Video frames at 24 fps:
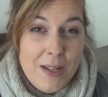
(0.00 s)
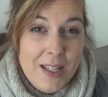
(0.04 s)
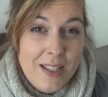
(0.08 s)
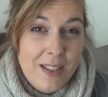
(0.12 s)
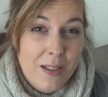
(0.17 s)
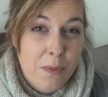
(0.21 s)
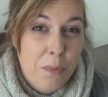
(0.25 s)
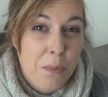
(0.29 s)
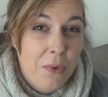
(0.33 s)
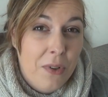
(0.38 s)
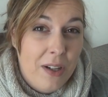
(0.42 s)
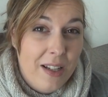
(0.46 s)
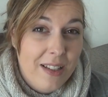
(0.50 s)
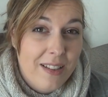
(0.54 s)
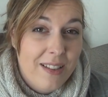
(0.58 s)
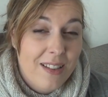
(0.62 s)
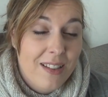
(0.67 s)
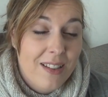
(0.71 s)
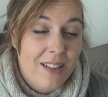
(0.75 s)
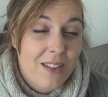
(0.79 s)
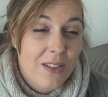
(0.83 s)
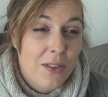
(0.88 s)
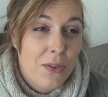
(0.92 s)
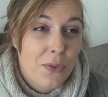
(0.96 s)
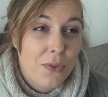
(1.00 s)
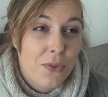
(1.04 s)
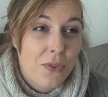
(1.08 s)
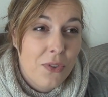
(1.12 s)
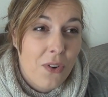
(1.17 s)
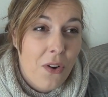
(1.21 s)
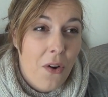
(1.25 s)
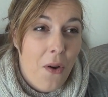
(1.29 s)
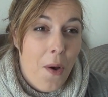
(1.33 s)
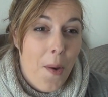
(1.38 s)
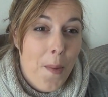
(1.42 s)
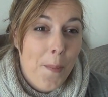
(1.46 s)
as a present
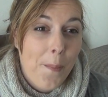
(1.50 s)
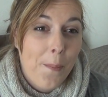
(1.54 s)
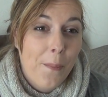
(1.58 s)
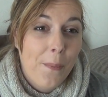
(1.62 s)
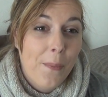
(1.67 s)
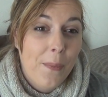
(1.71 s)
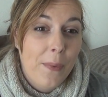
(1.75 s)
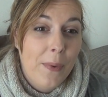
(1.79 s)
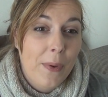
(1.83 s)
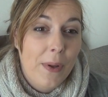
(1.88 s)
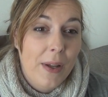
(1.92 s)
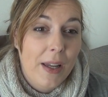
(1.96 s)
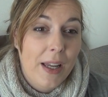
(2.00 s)
from